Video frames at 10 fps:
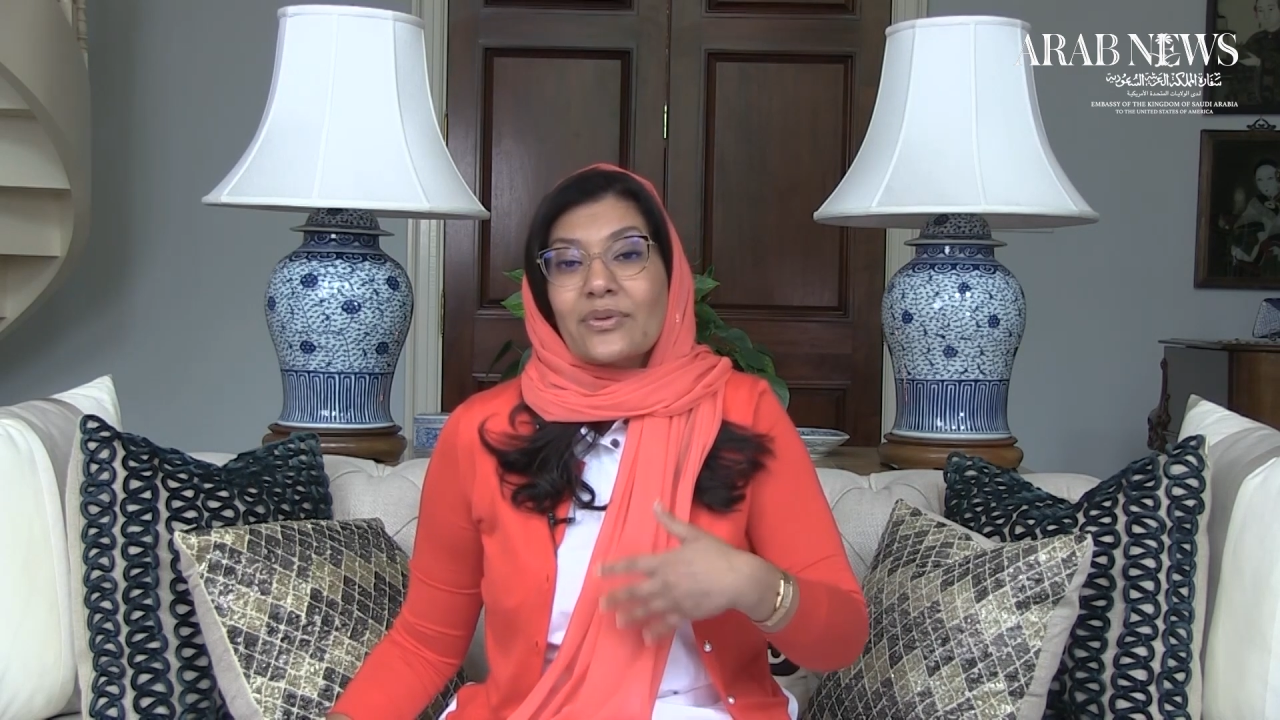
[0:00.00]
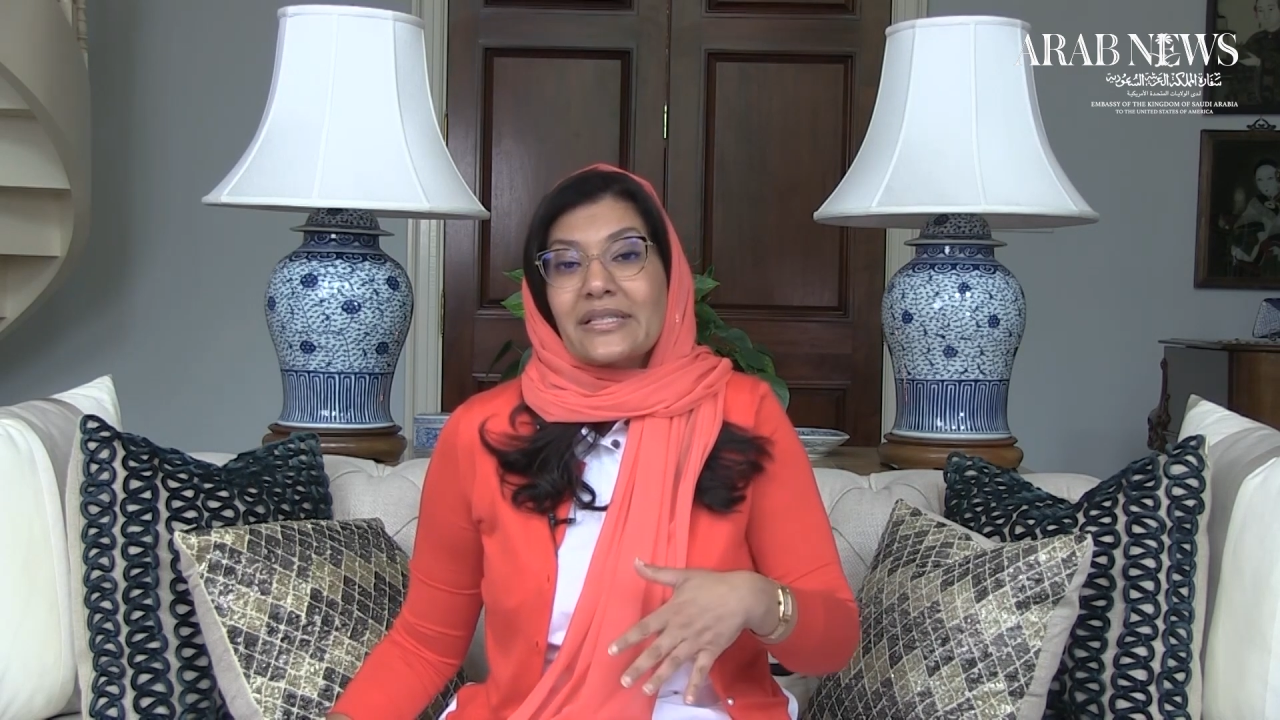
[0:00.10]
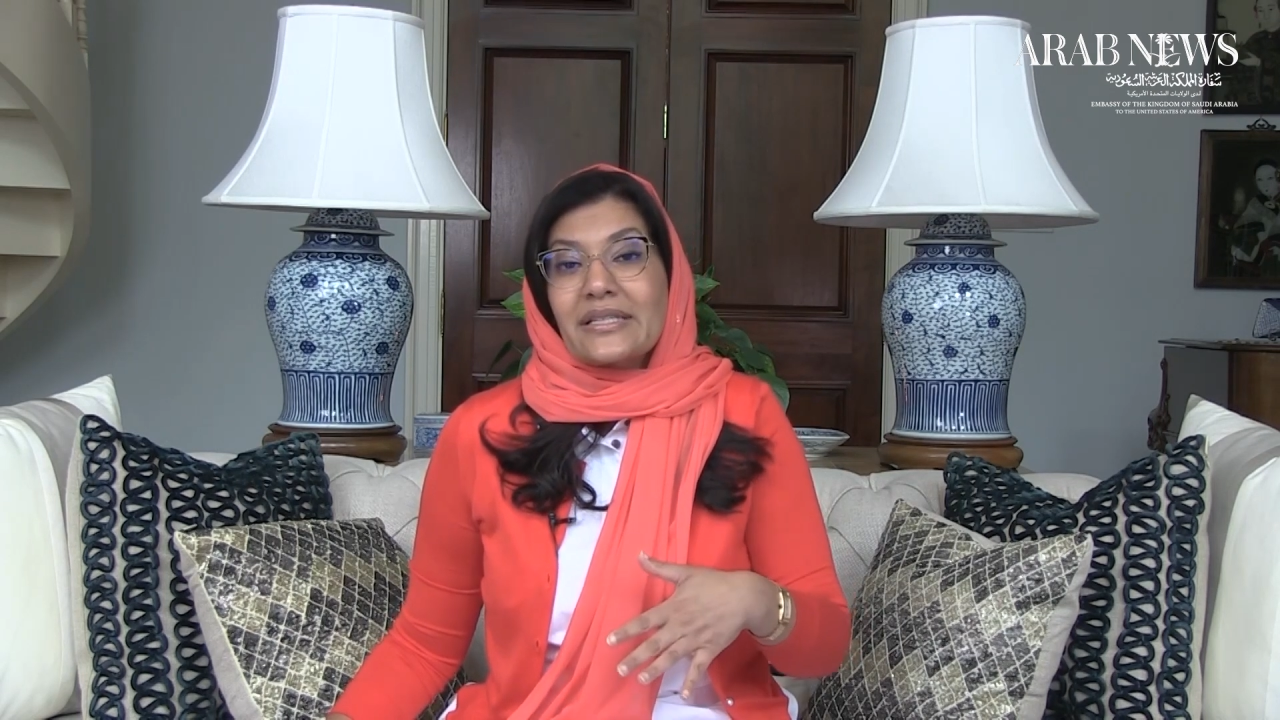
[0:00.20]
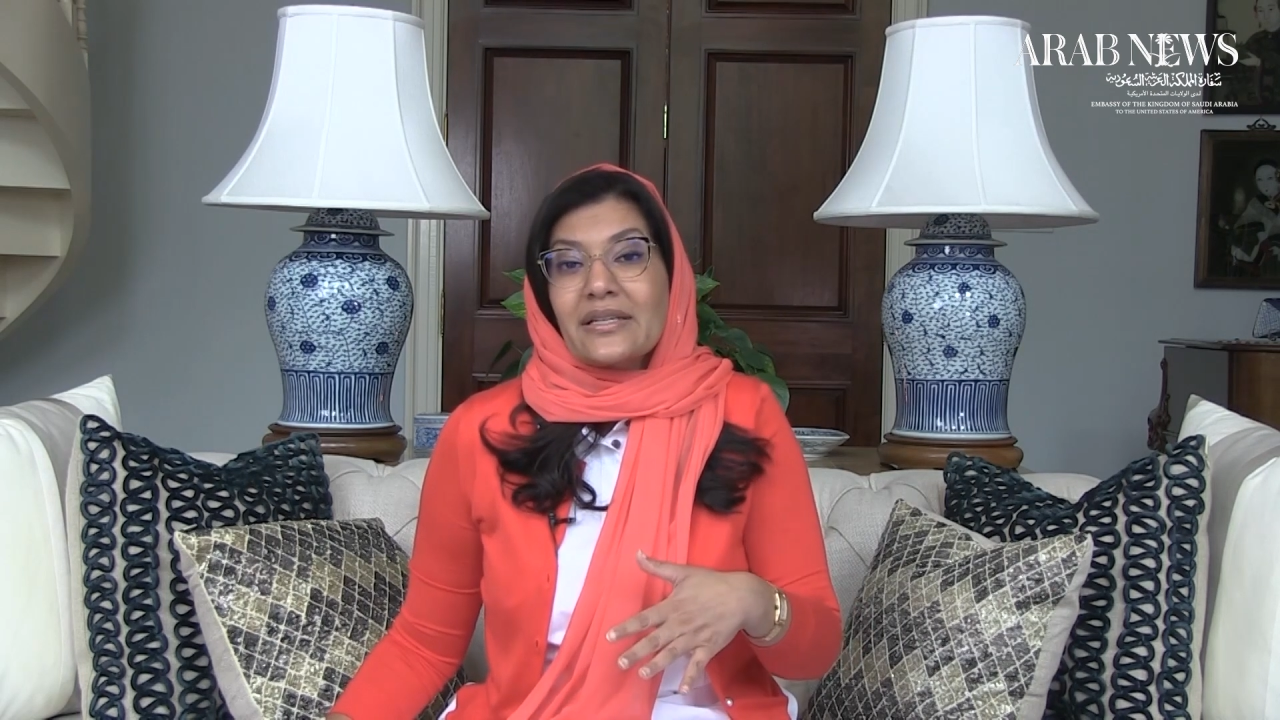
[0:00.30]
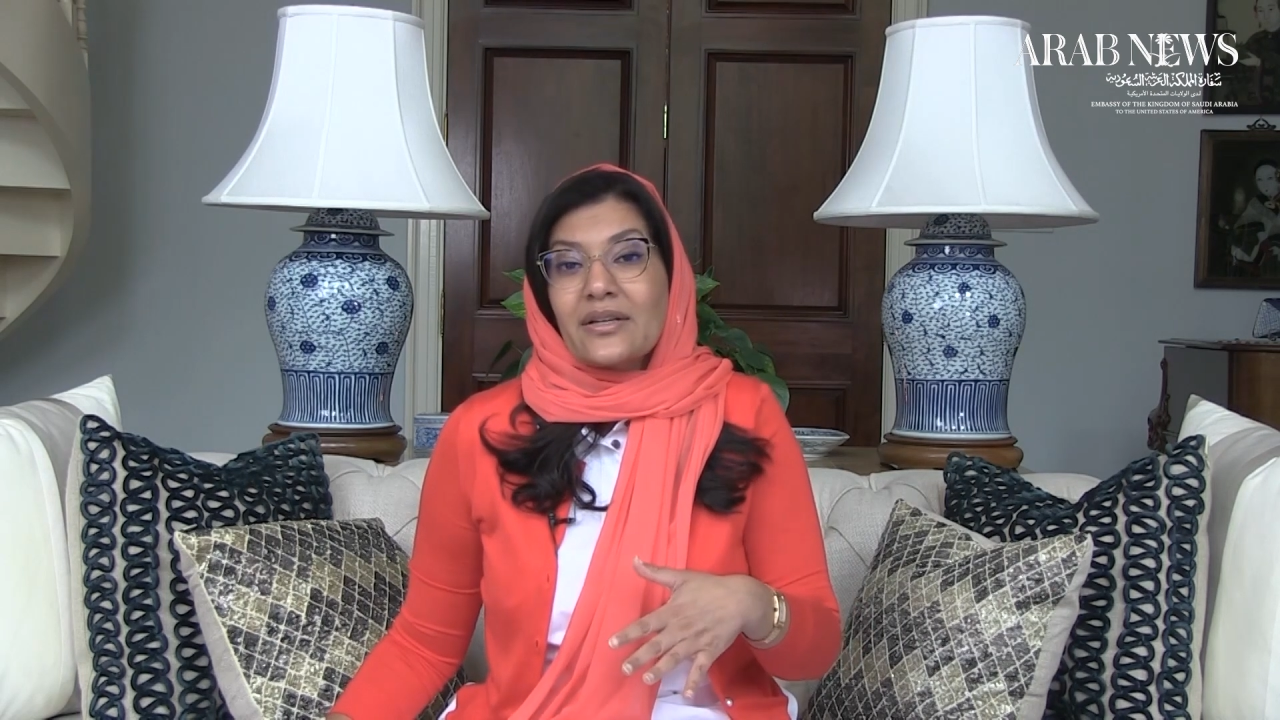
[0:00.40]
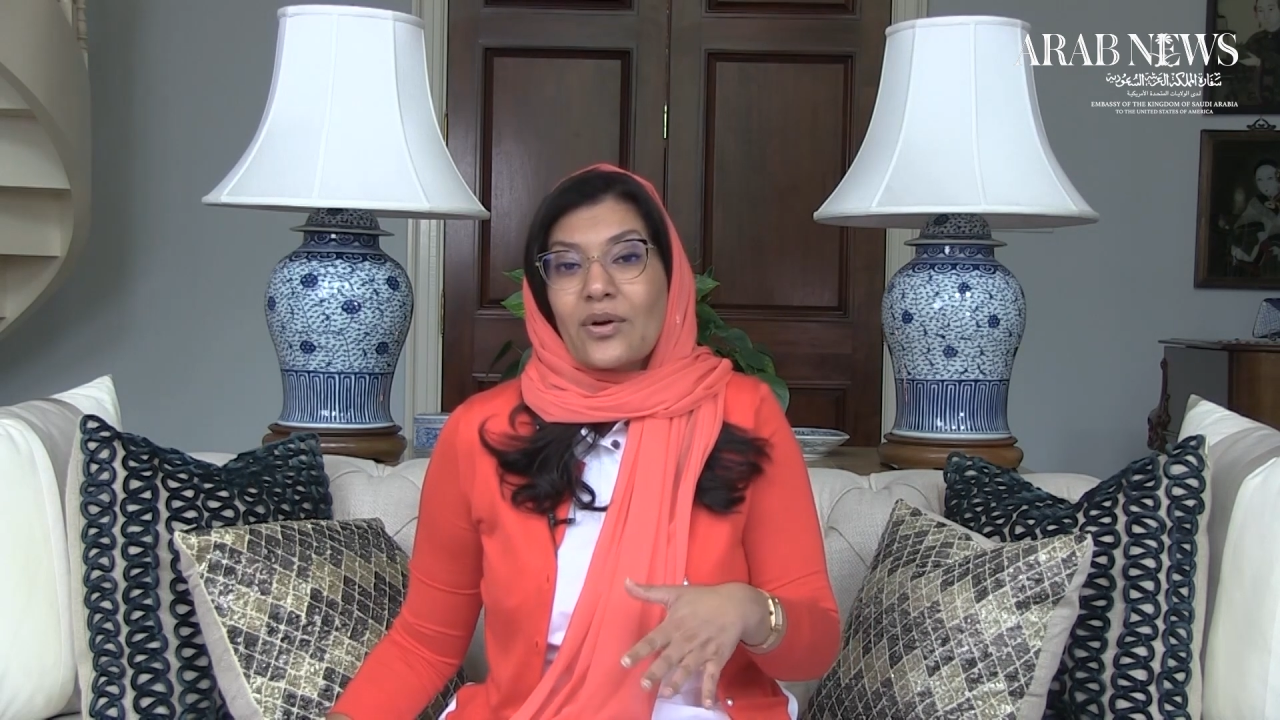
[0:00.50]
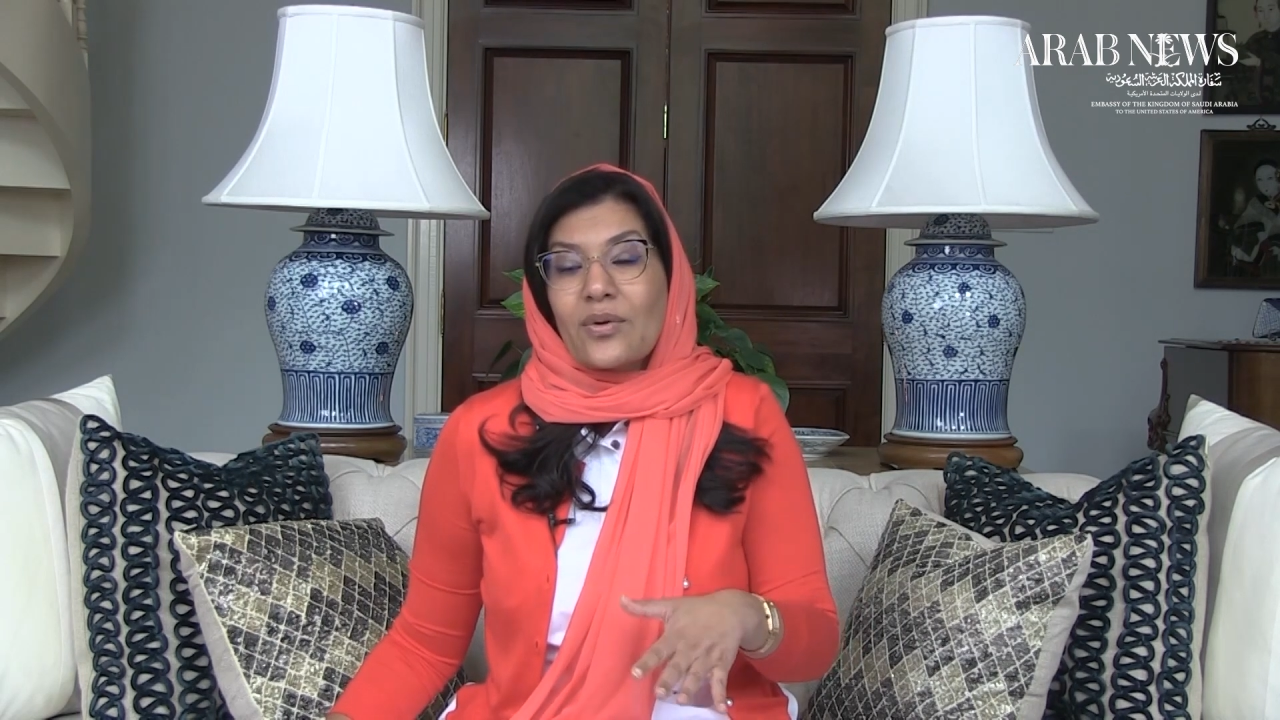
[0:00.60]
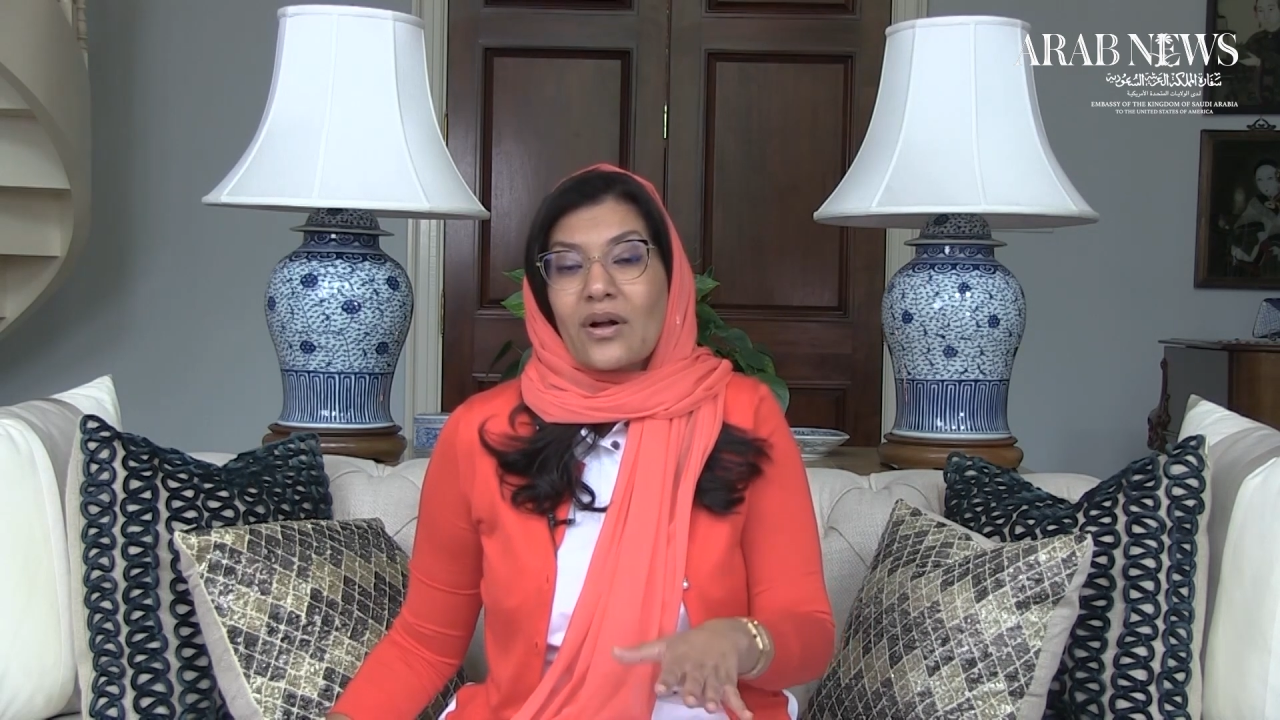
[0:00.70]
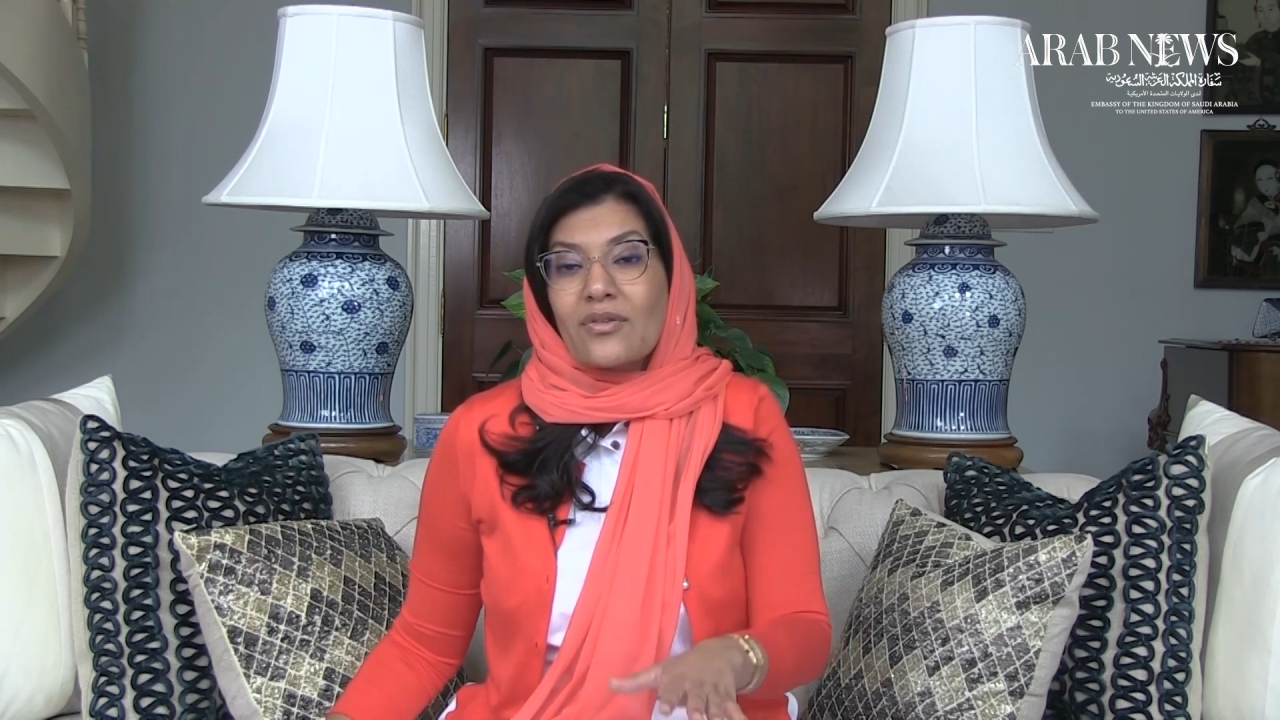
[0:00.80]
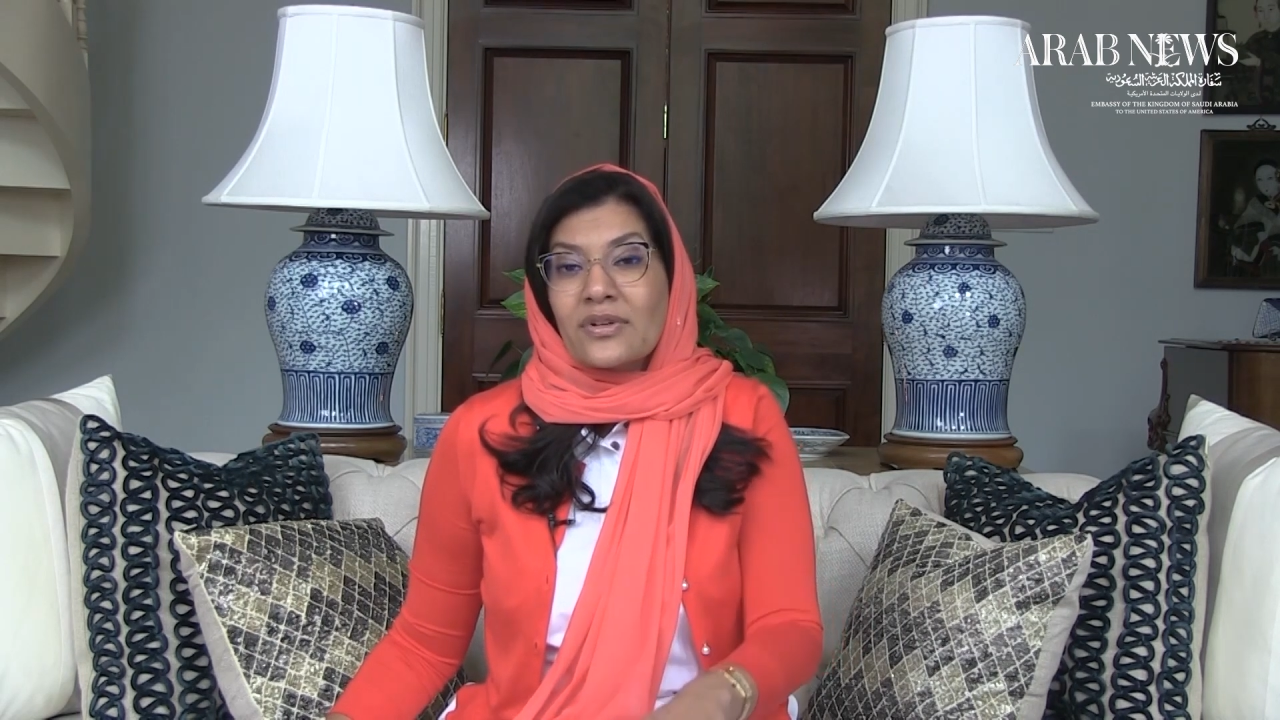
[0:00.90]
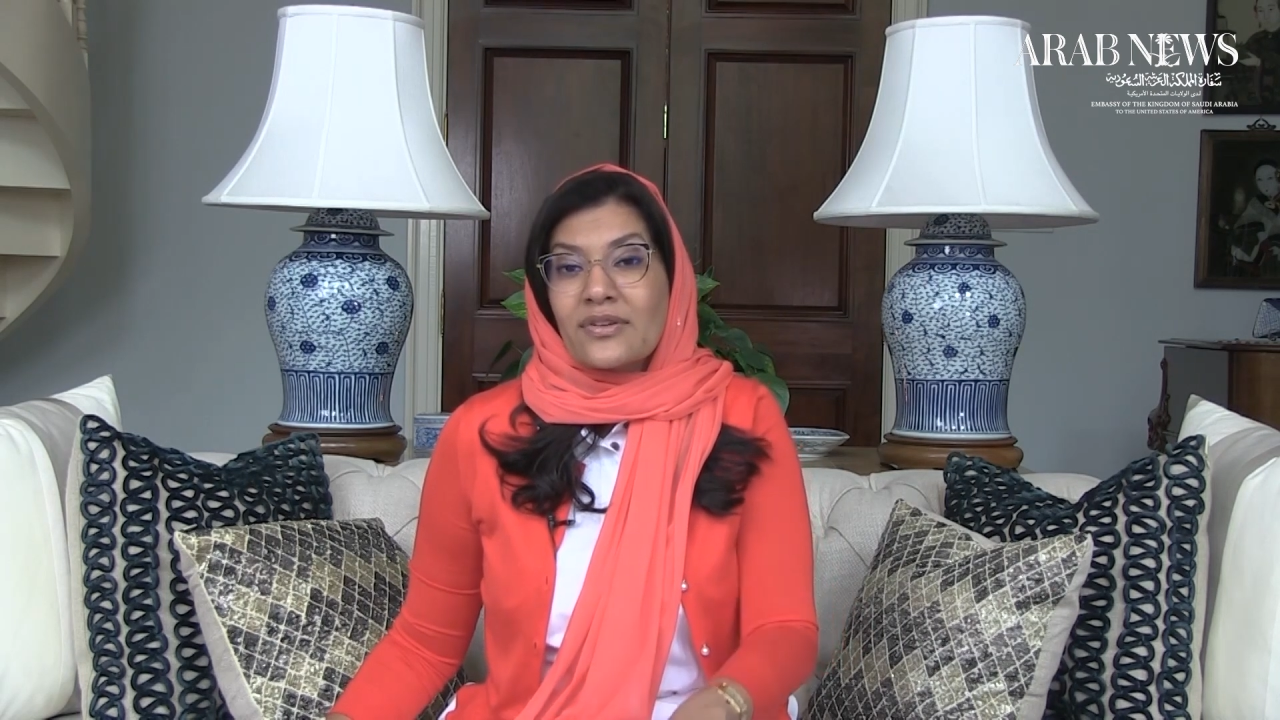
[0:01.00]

CEO of one